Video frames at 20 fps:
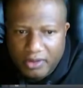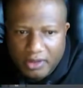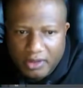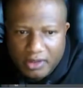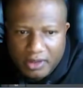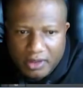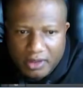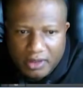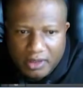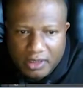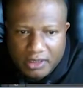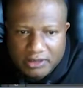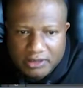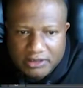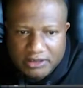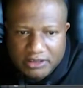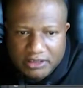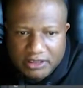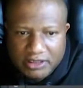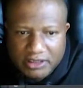Let's see.
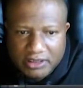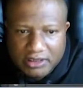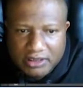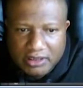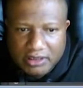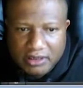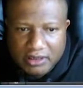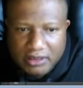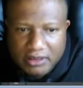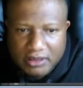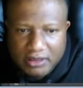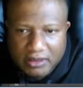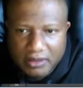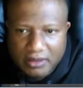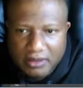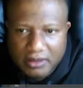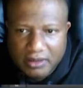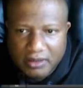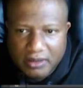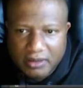
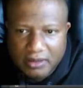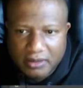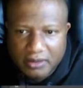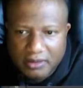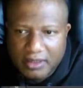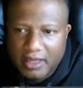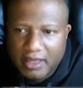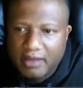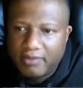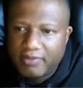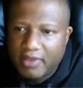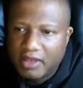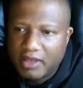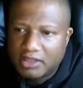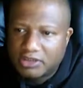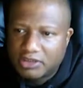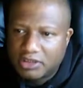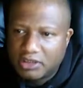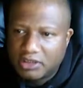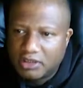Yeah, that looks
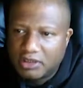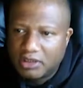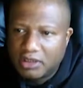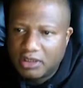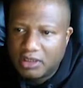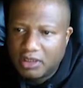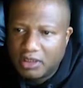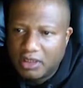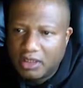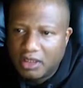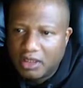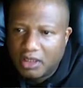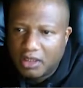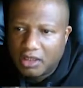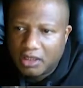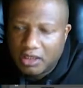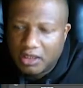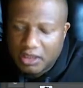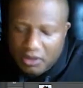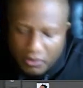good. Click
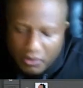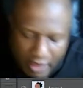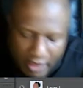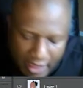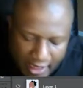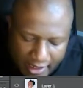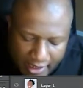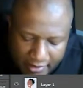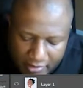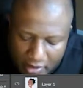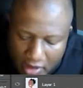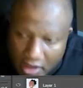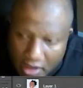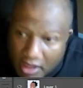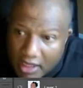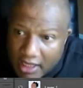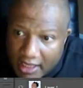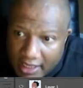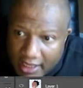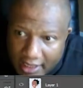OK.
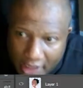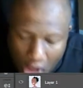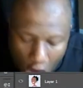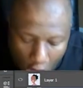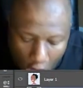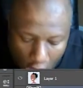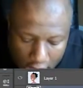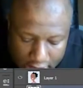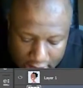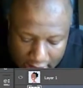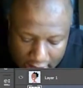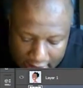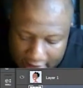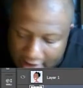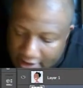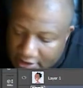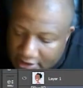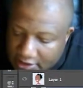Hit Alt Delete.